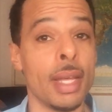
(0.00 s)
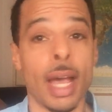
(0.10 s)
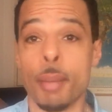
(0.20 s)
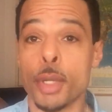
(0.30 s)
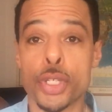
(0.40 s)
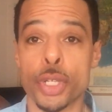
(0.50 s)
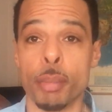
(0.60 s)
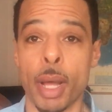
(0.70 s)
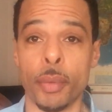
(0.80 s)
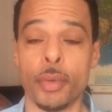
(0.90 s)
I'm not sure
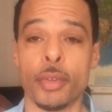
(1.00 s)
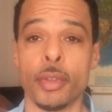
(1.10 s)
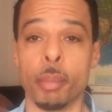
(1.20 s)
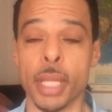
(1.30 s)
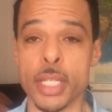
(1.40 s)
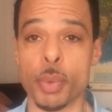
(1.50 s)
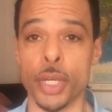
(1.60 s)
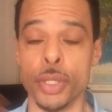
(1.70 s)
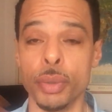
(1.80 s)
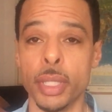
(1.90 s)
about the place where
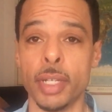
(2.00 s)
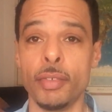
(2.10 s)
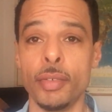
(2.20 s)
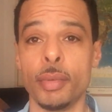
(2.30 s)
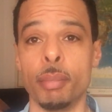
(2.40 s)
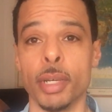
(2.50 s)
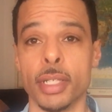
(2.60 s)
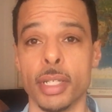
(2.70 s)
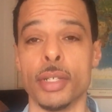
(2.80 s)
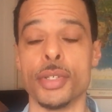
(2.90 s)
you live, but
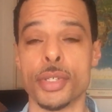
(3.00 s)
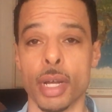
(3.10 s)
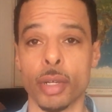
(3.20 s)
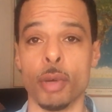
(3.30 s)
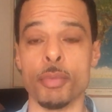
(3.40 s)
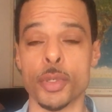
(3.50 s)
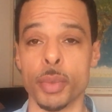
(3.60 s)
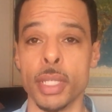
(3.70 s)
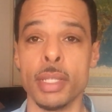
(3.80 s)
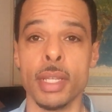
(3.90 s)
here in Stockholm,
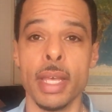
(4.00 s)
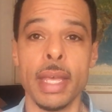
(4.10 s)
Sweden,